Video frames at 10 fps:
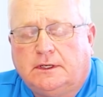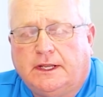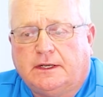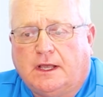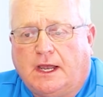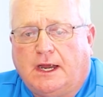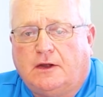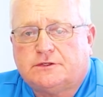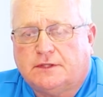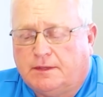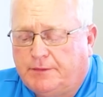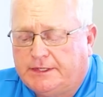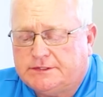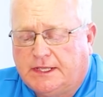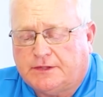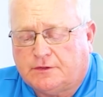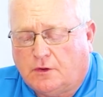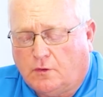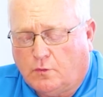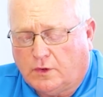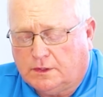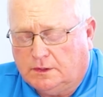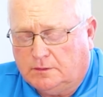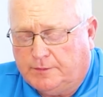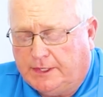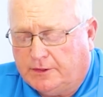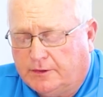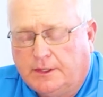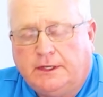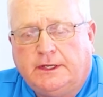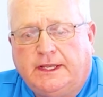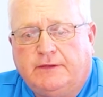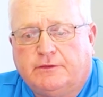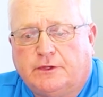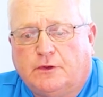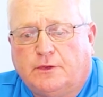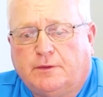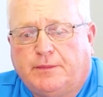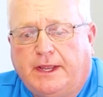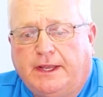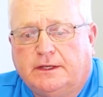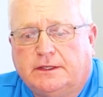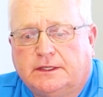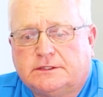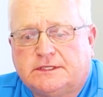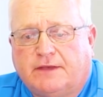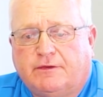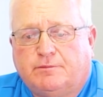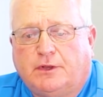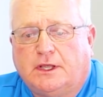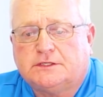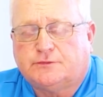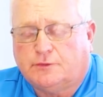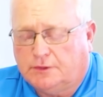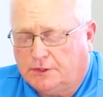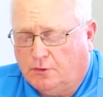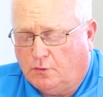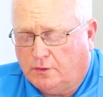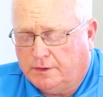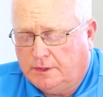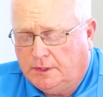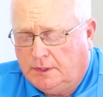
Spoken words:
getting higher, so that makes the ethanol work a little better, even though they're paying 7+ for the corn.